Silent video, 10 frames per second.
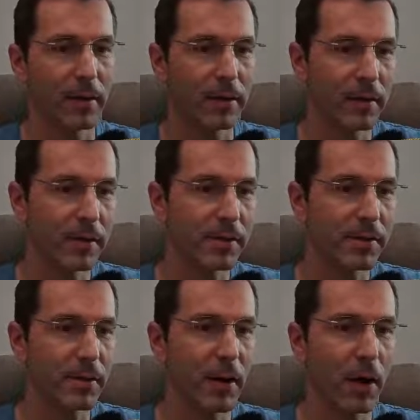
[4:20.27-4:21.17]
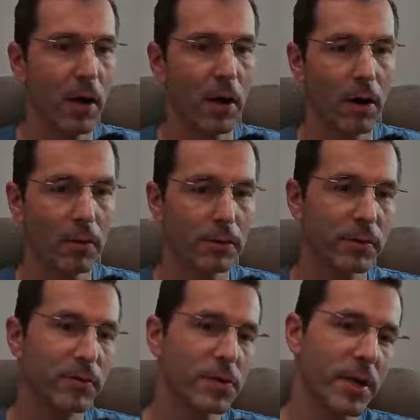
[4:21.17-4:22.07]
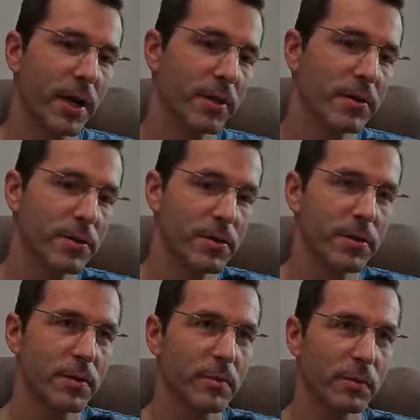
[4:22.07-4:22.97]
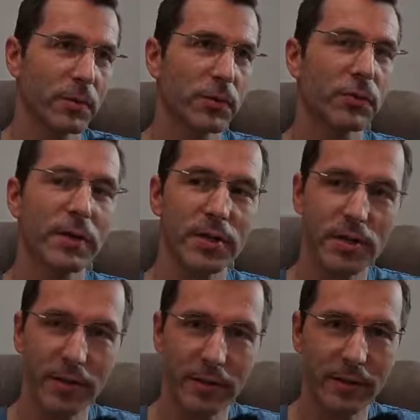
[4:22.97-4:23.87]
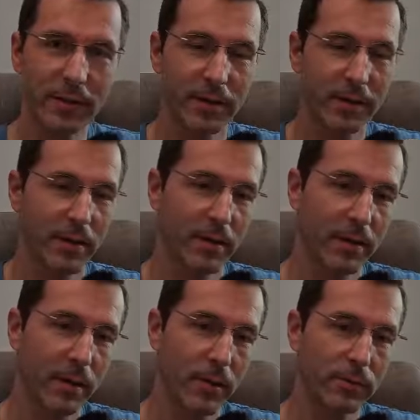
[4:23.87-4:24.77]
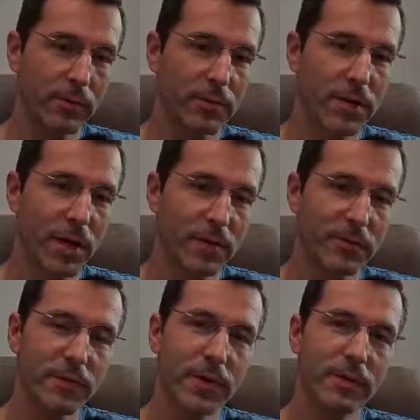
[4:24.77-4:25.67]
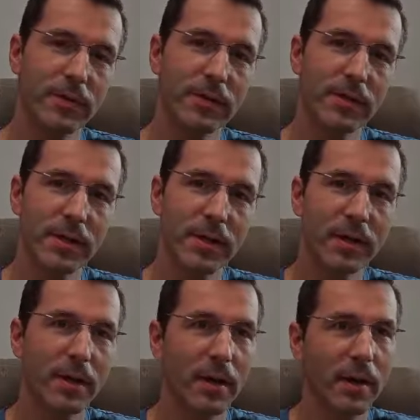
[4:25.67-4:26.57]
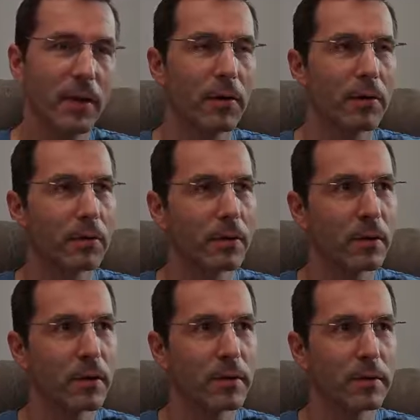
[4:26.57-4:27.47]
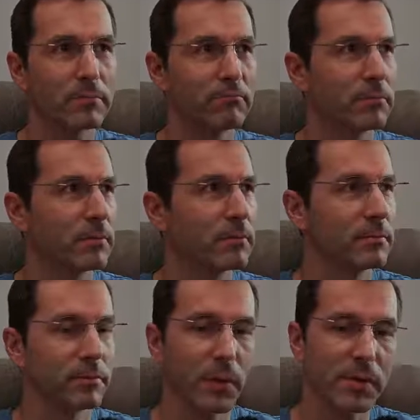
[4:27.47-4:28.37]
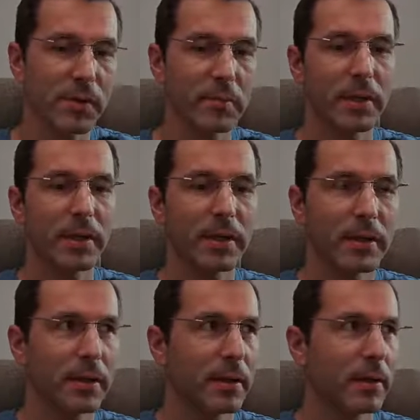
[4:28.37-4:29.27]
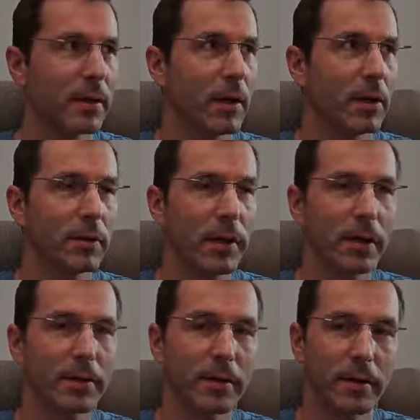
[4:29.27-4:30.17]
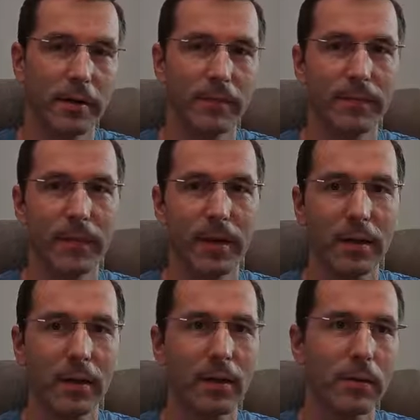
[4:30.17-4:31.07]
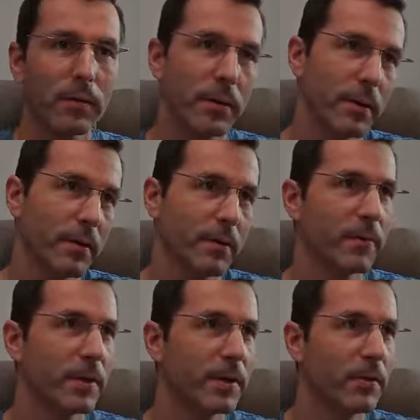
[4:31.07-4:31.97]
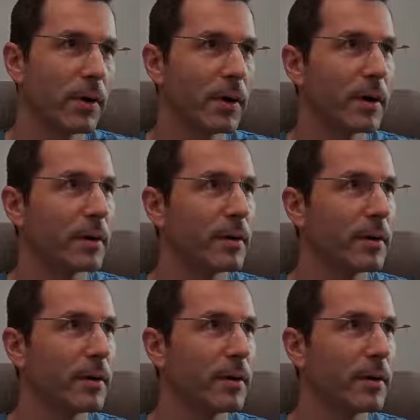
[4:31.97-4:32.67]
is how to change modulation, how to change frequency, or possibly locator when you are